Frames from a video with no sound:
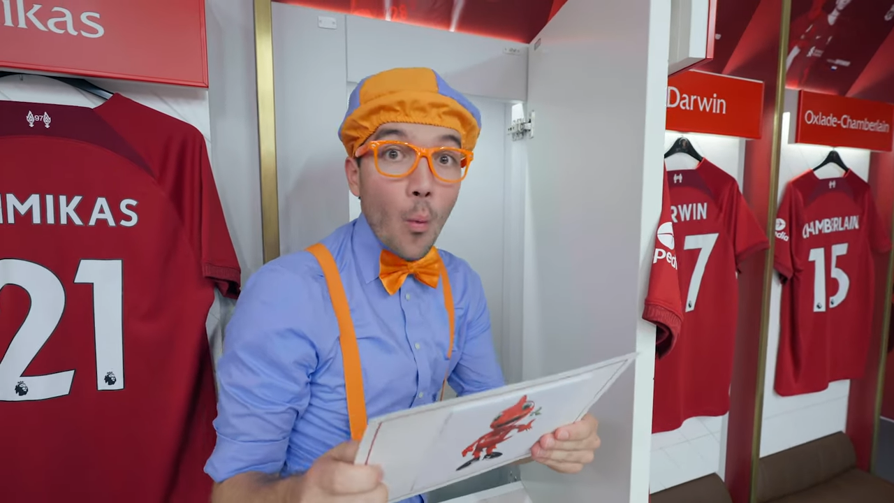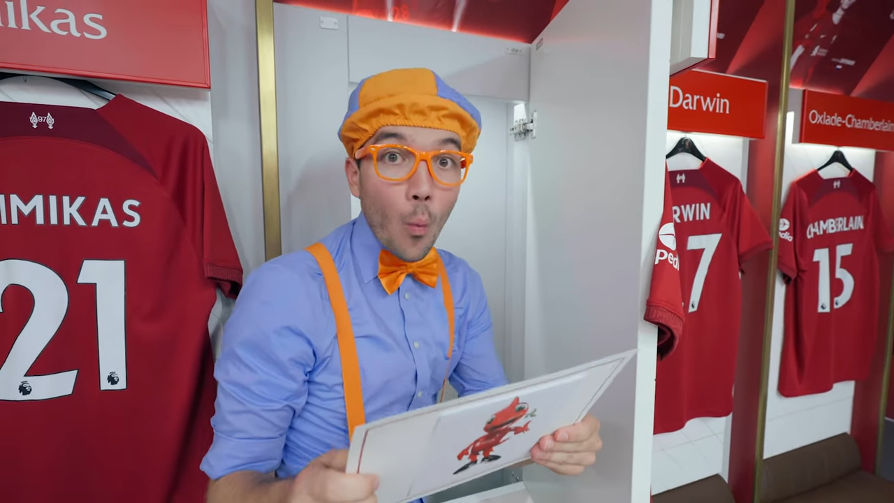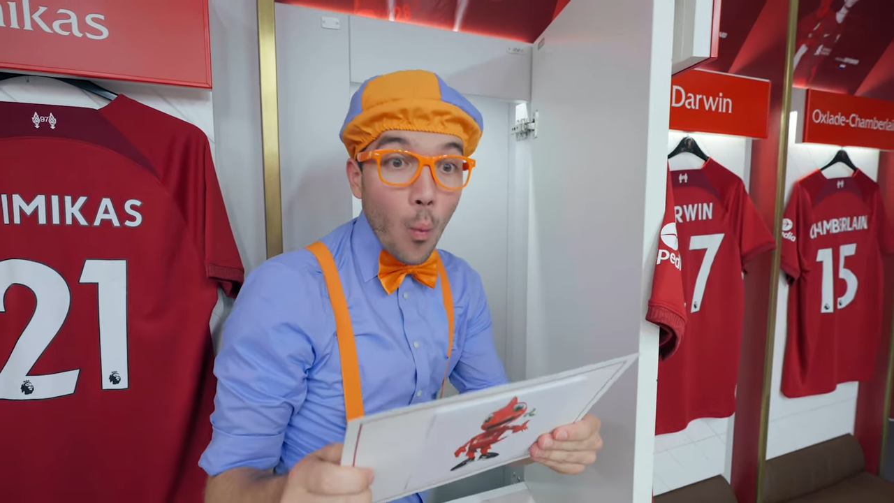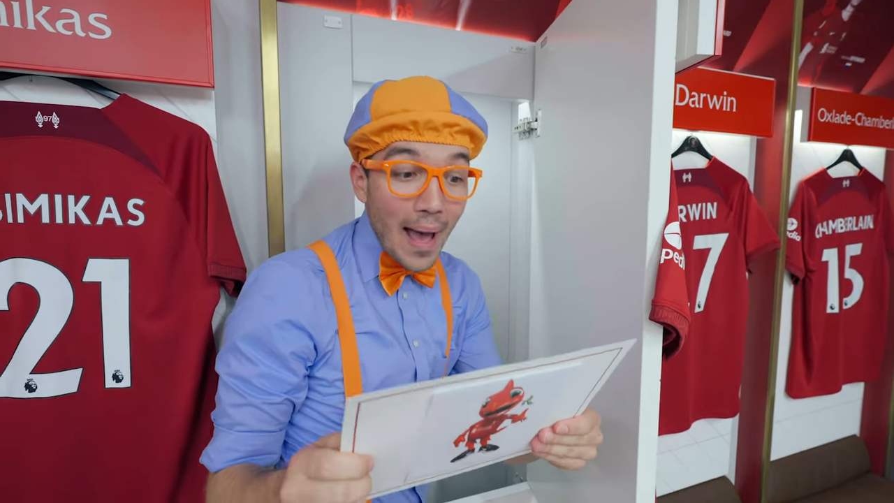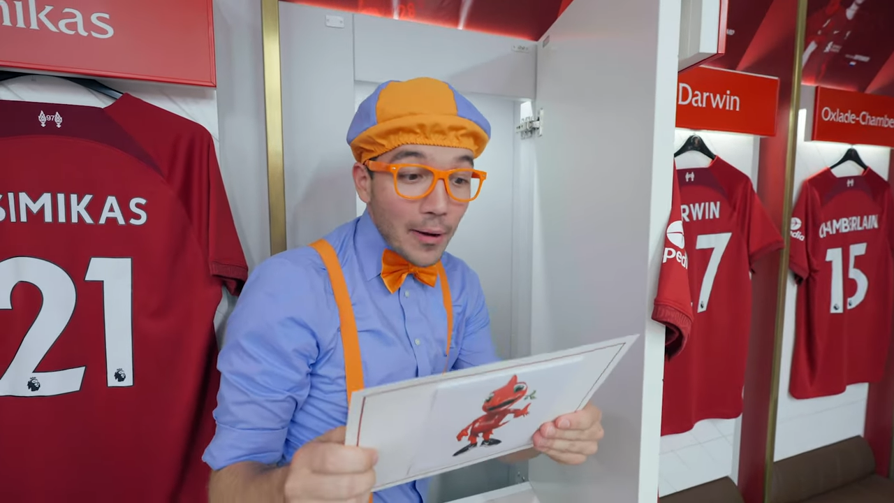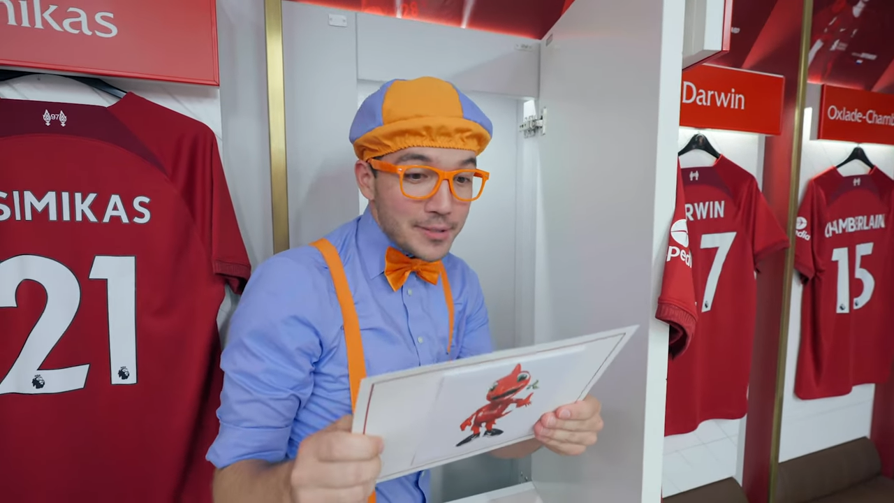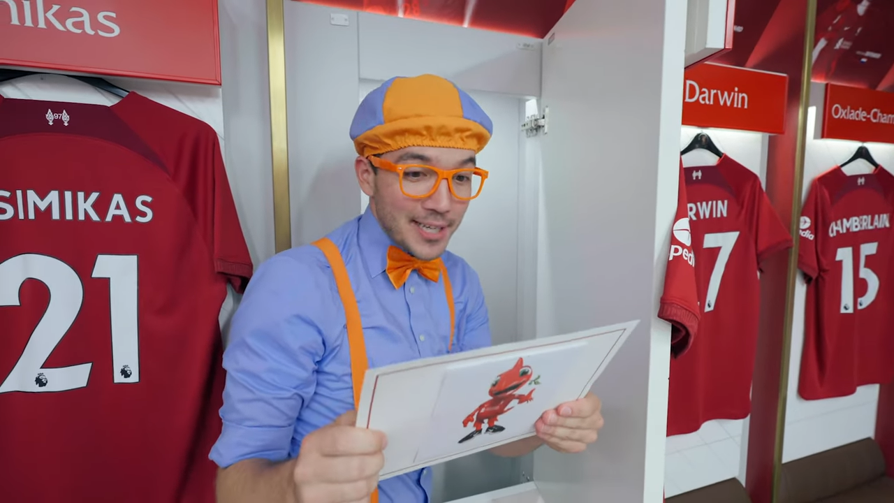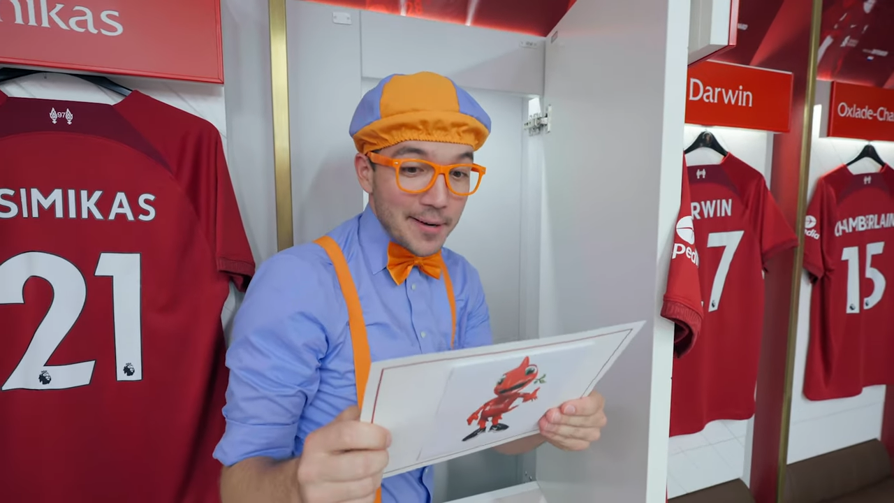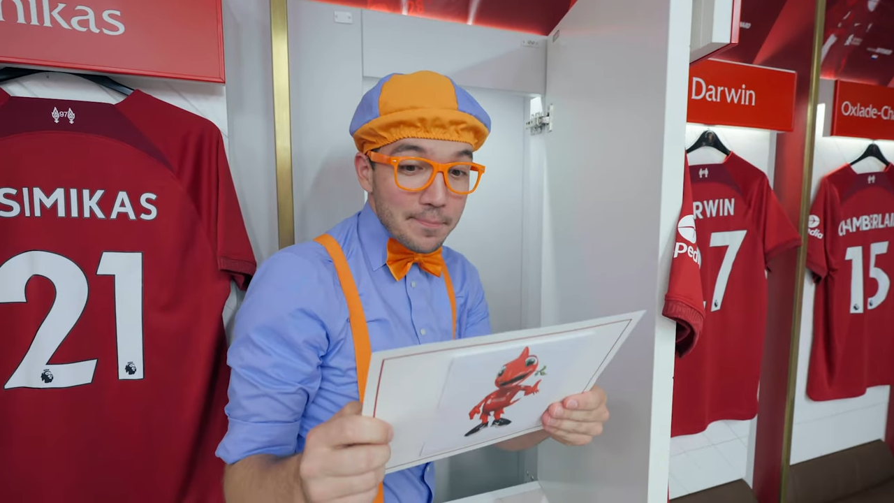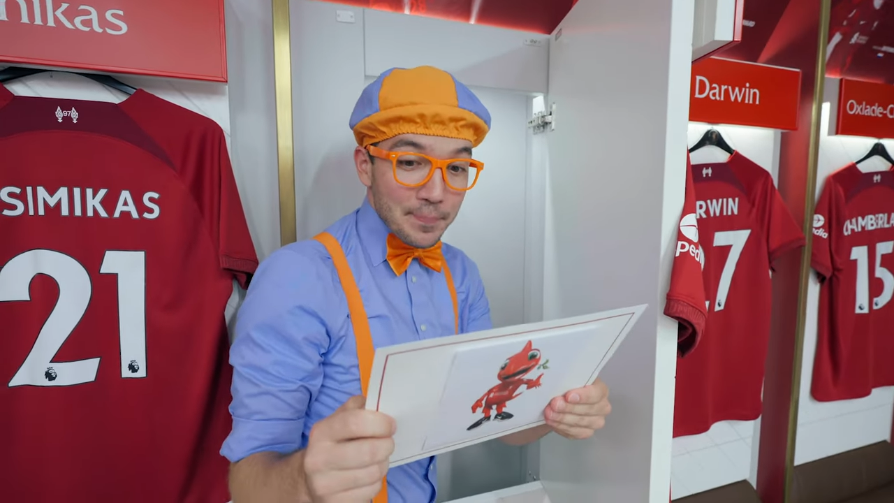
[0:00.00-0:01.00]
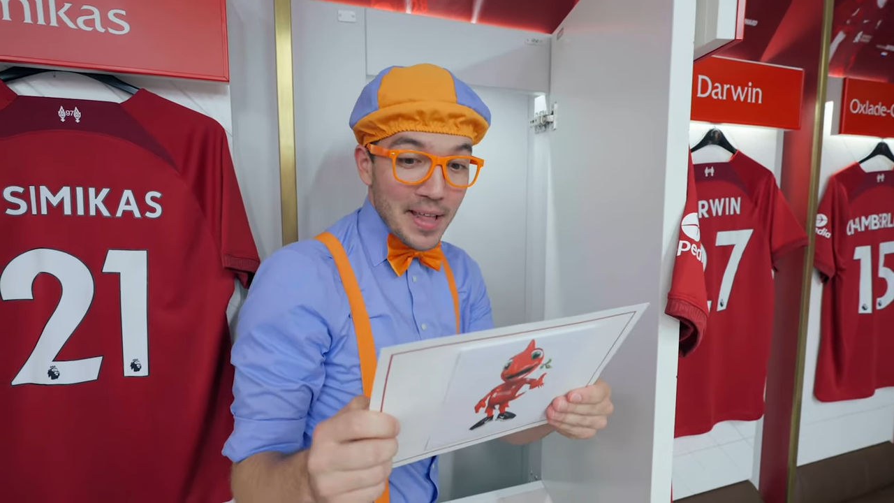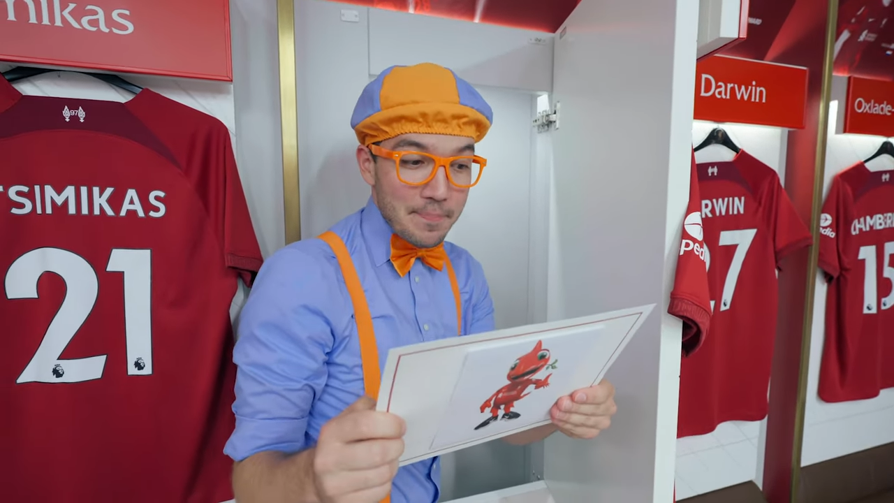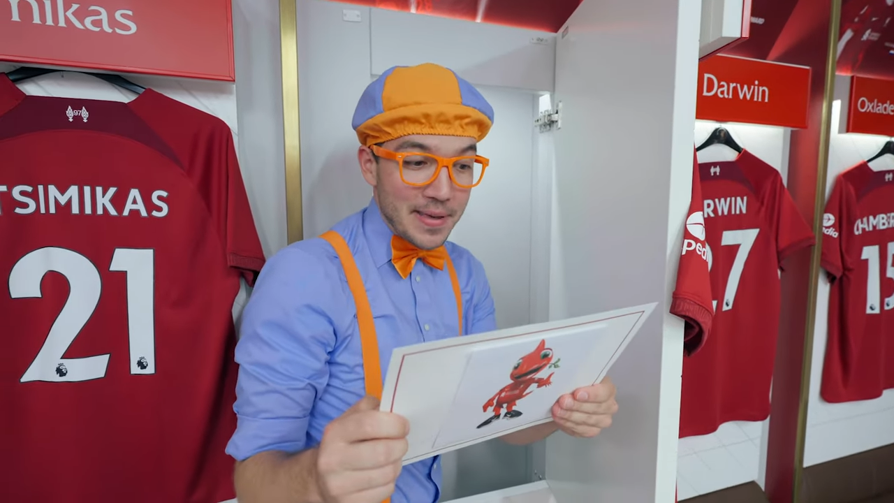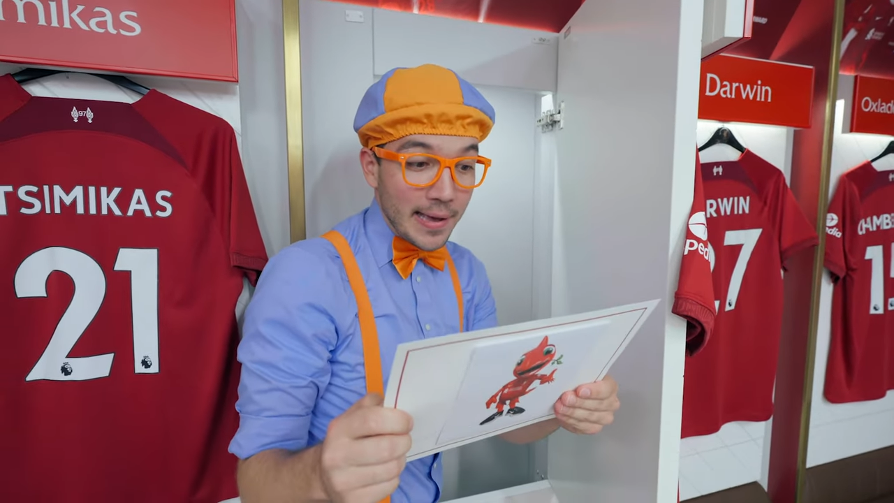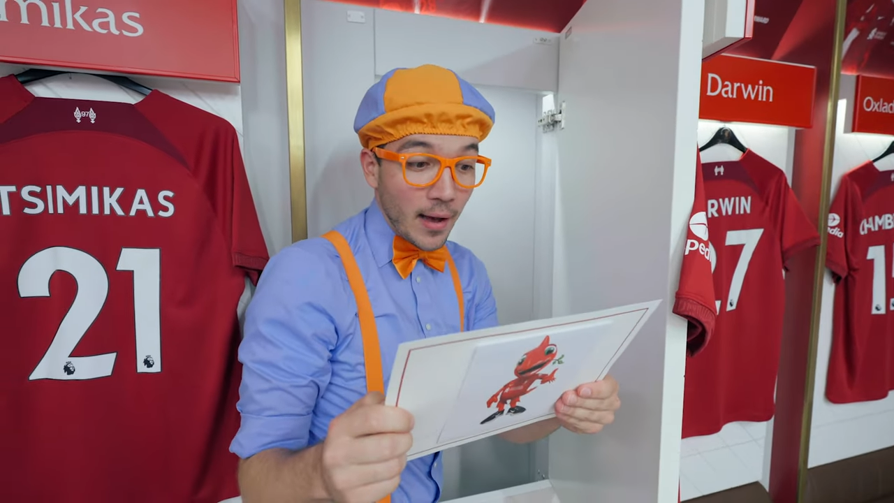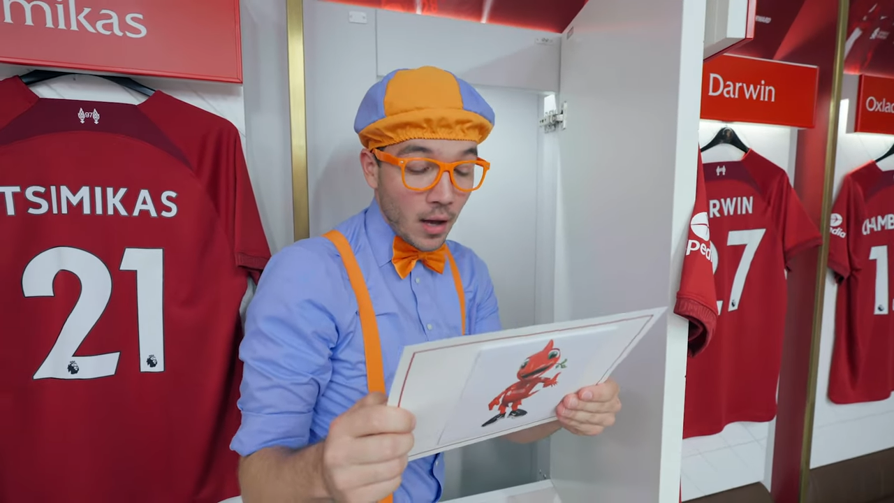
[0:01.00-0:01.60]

Well done, Blippi.